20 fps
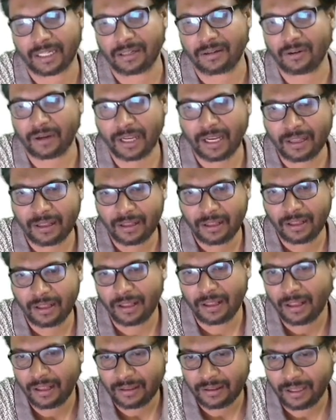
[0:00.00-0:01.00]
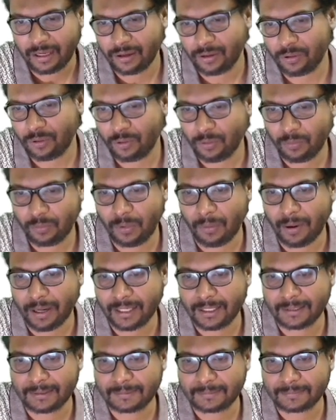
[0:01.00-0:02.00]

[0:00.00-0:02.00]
Okay. Thank you. Bye bye.